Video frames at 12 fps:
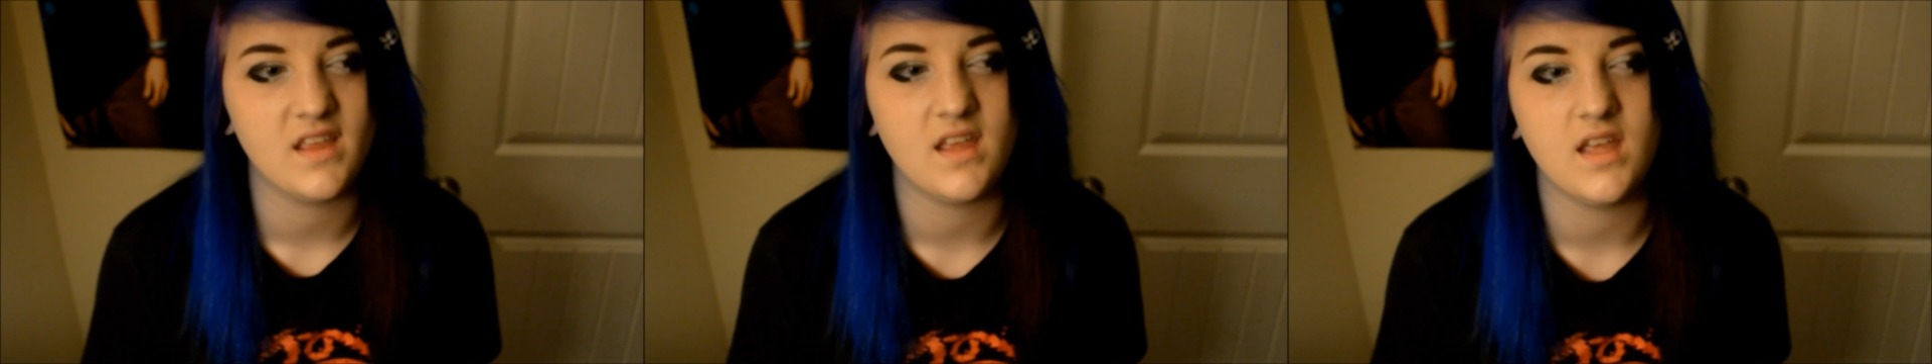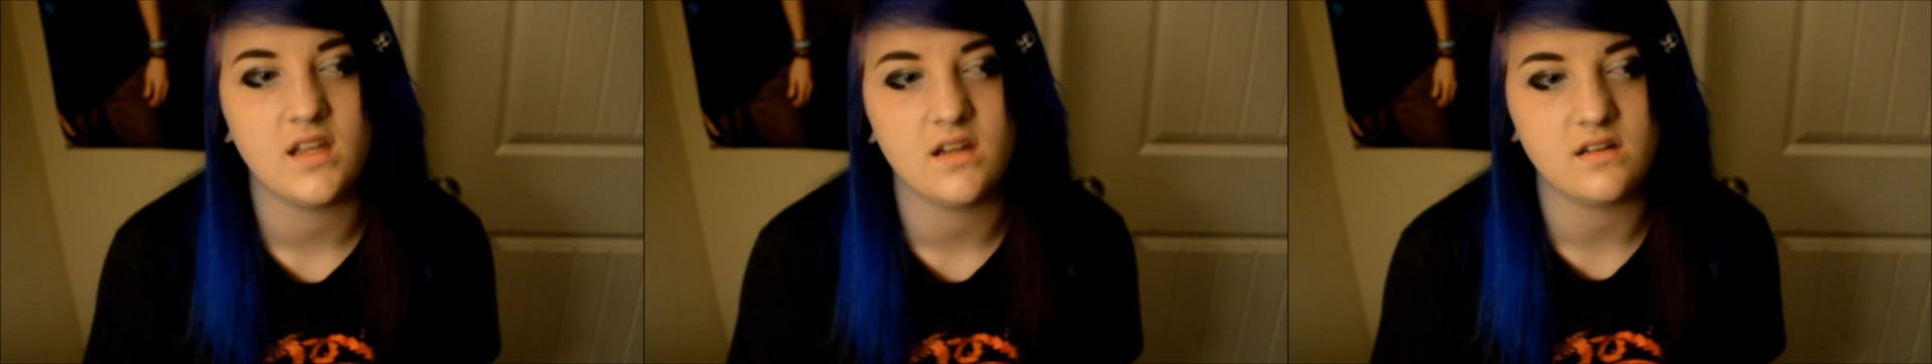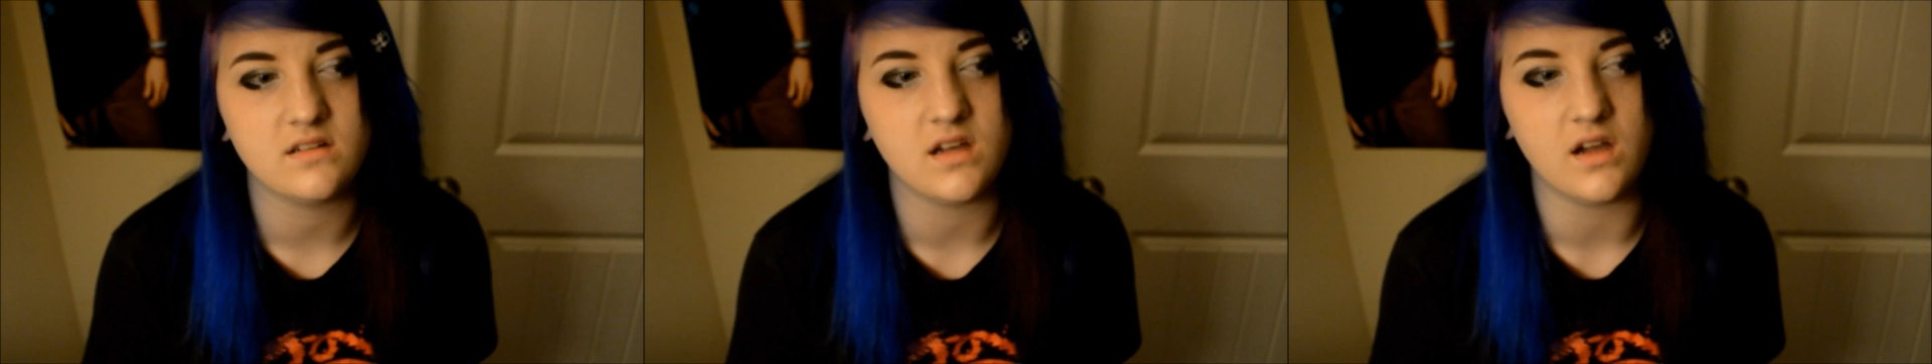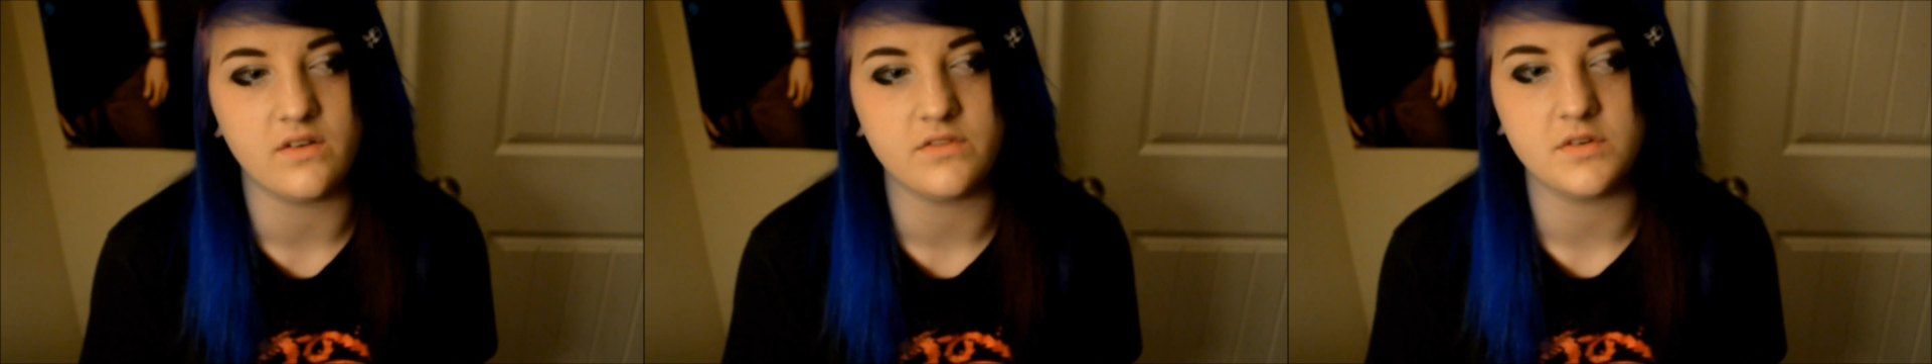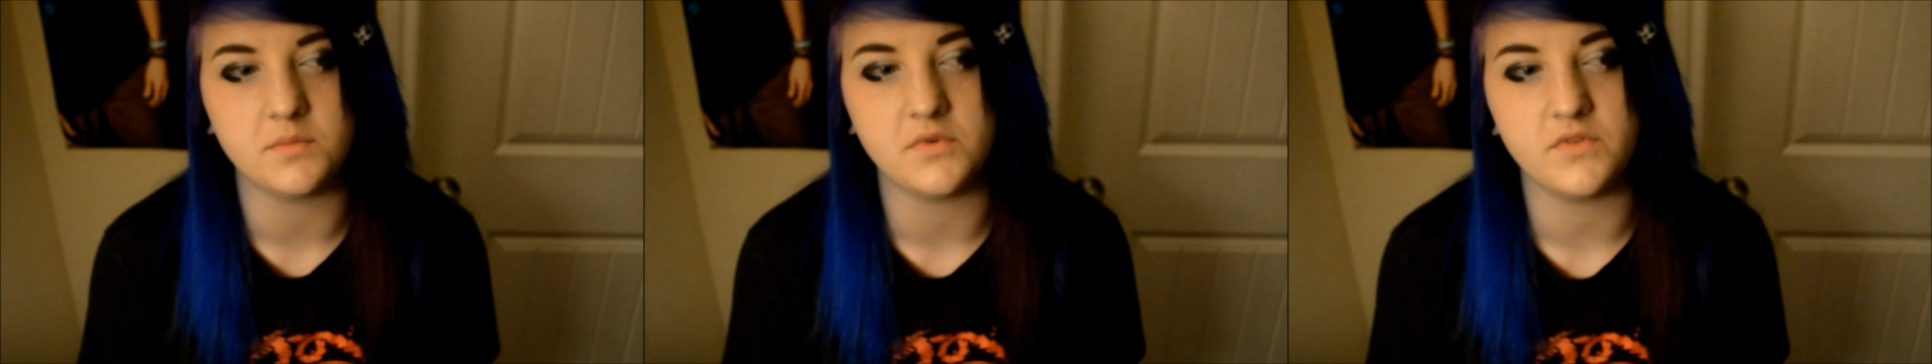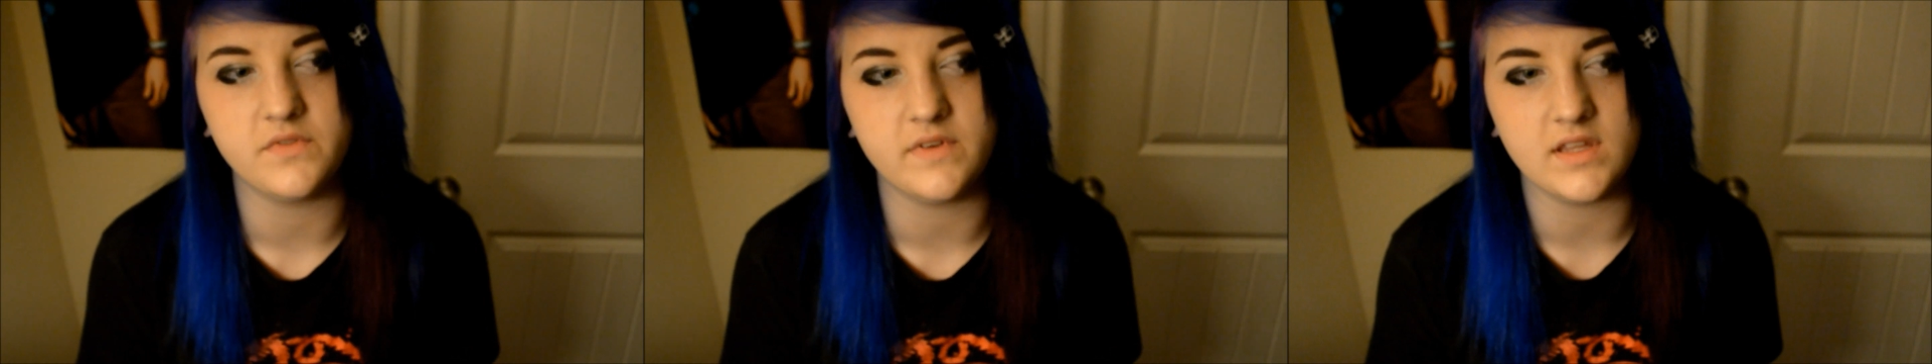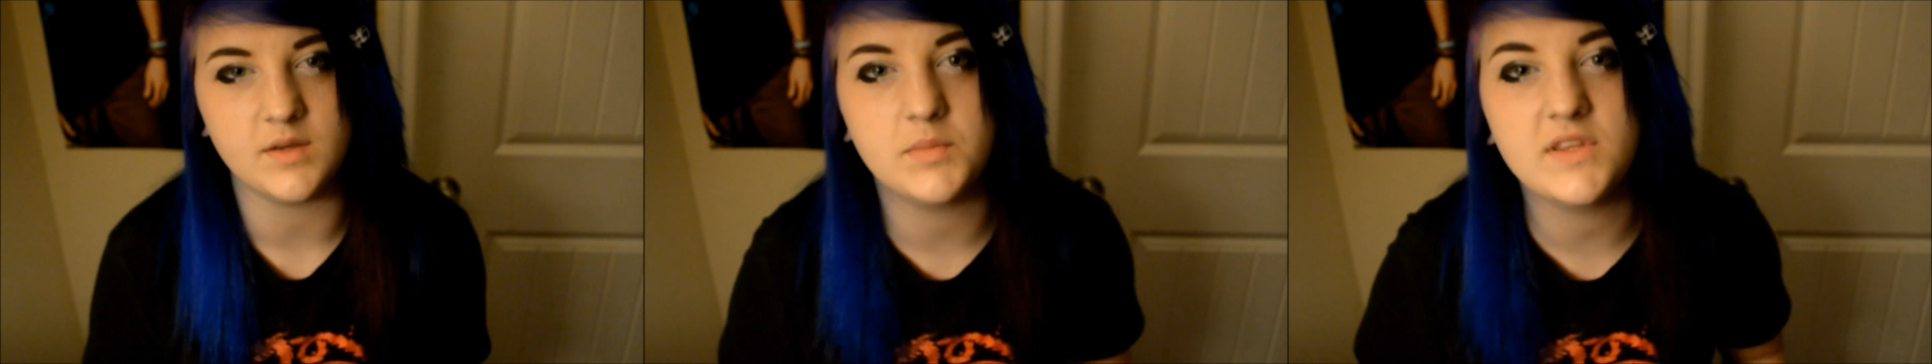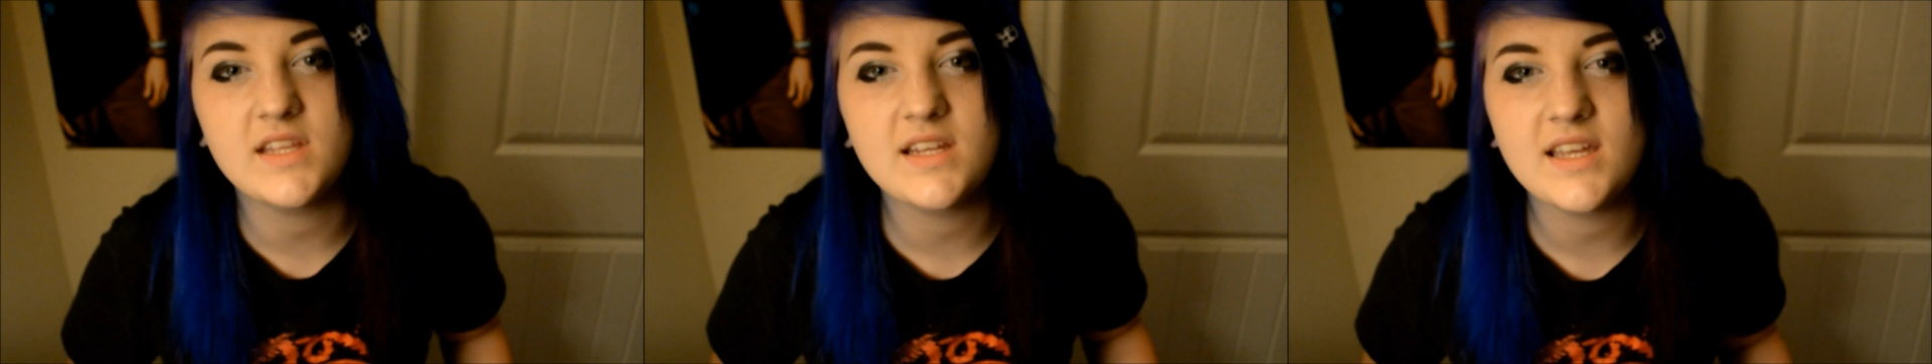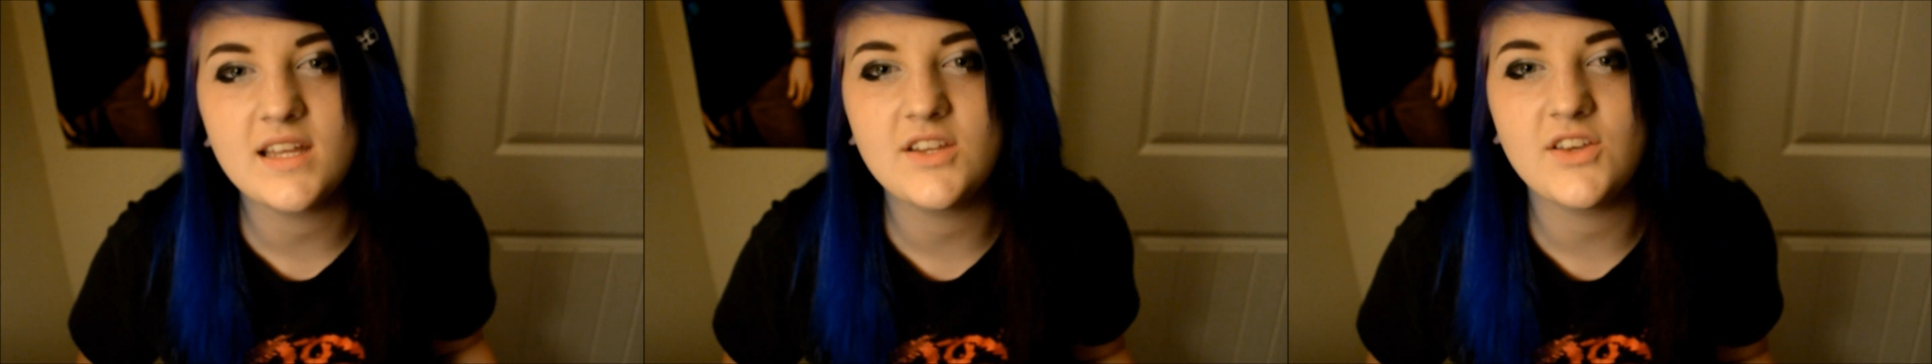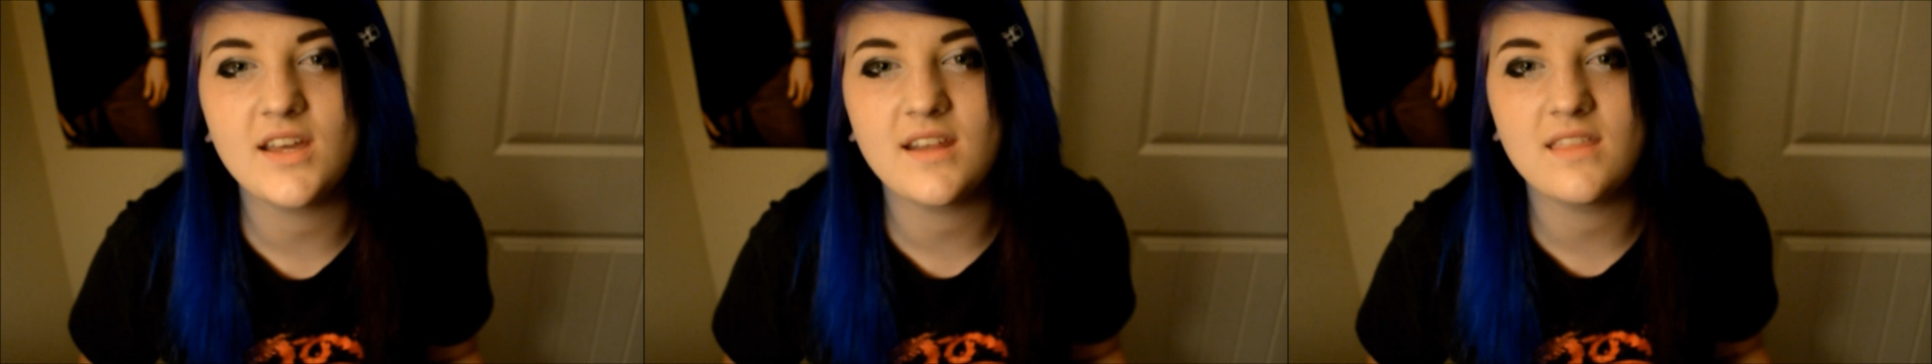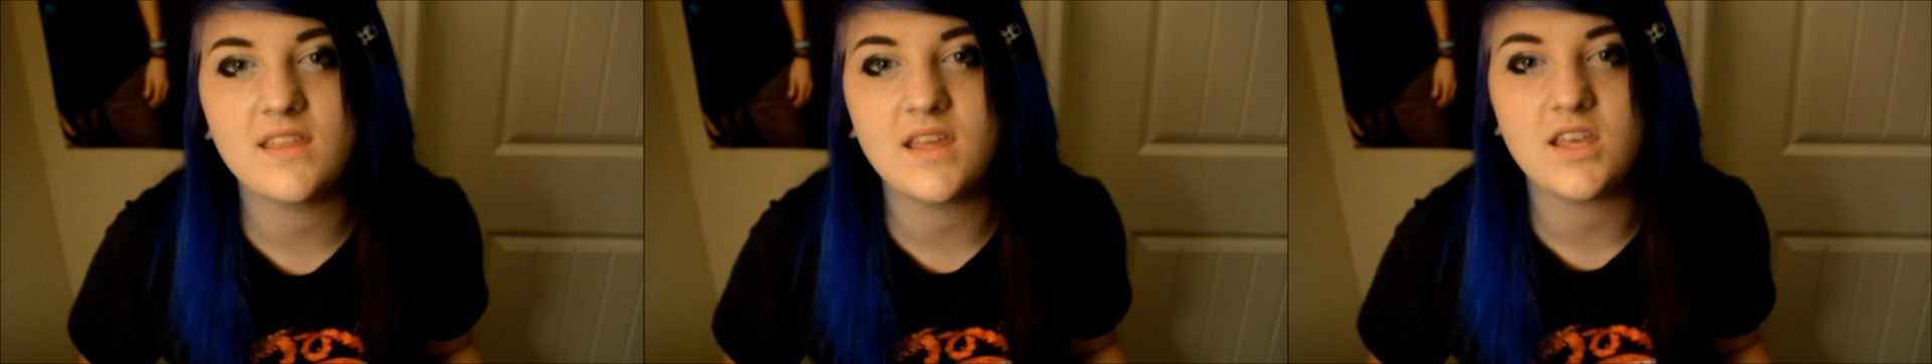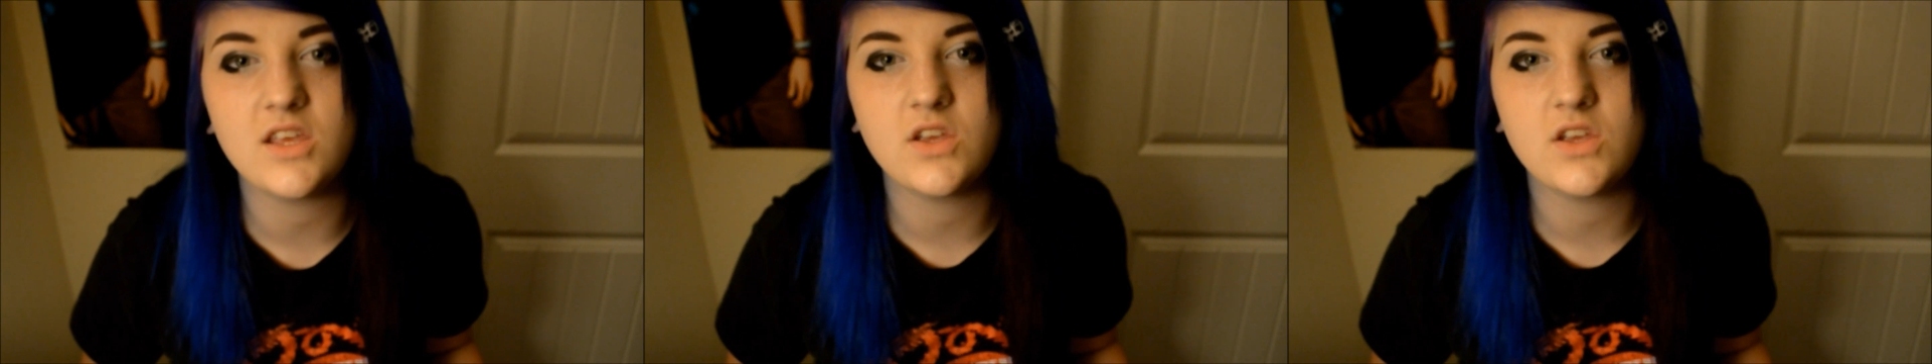an uncomfortable feeling. But then again, you gotta think,